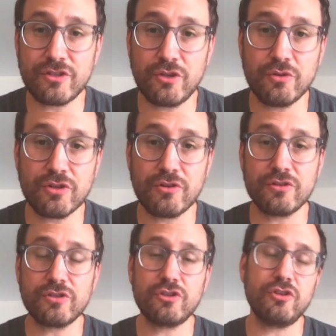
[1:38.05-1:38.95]

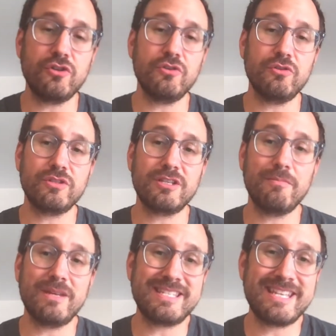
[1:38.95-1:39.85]
users to
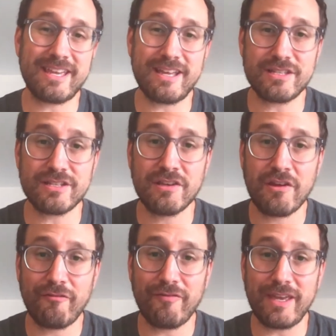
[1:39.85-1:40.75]
submit tickets
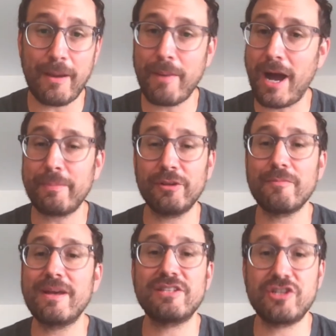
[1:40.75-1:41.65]
via popular
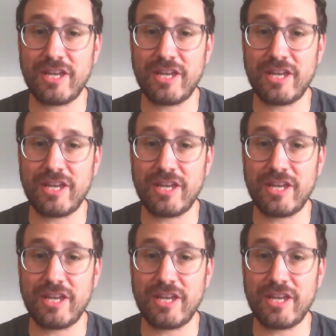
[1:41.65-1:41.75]
messaging